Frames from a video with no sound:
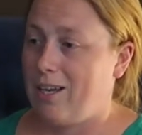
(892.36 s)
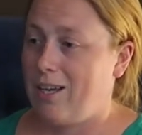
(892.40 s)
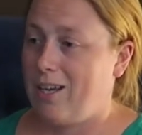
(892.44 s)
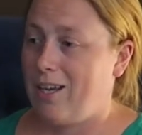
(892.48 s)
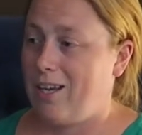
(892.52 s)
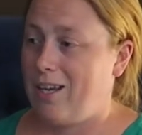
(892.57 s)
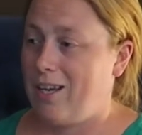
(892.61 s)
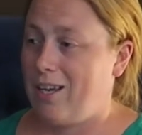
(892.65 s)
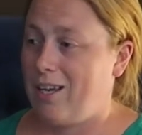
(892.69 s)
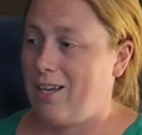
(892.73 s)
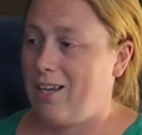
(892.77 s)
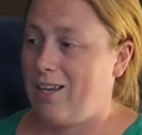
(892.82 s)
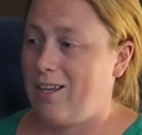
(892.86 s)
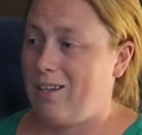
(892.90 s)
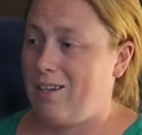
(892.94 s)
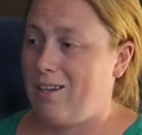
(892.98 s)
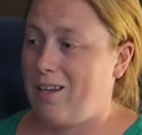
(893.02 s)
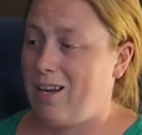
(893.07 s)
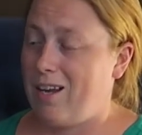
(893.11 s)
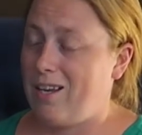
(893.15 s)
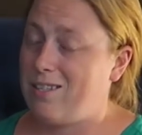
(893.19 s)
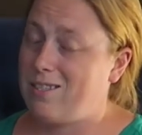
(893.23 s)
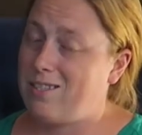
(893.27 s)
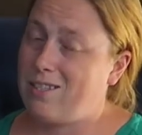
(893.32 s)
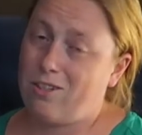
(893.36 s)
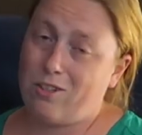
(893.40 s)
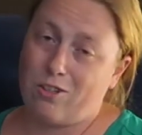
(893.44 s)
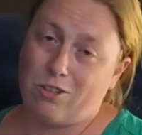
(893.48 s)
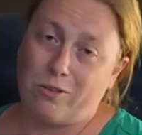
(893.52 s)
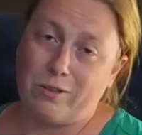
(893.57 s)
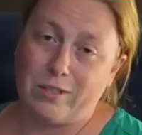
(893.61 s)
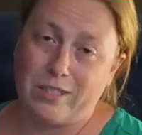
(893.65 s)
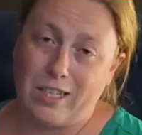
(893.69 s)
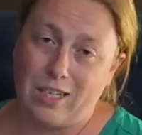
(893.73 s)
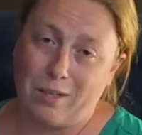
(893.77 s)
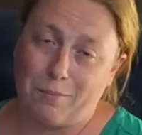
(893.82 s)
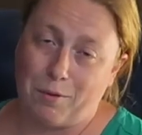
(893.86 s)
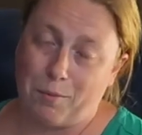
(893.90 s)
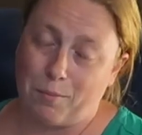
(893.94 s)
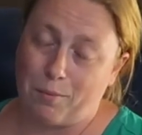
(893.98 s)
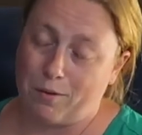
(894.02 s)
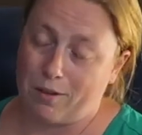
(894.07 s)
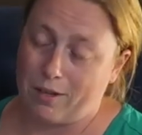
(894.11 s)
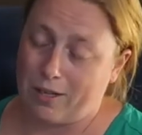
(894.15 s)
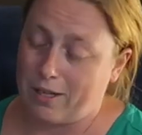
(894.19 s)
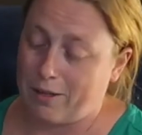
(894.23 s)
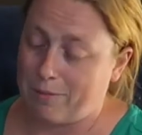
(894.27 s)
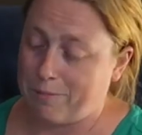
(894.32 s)
and I still don't always keep up
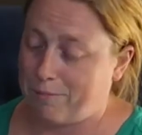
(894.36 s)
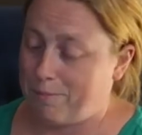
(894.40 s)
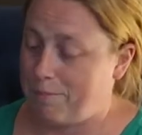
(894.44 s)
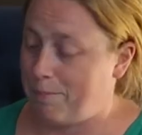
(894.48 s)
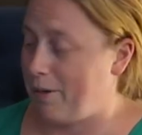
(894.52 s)
with it,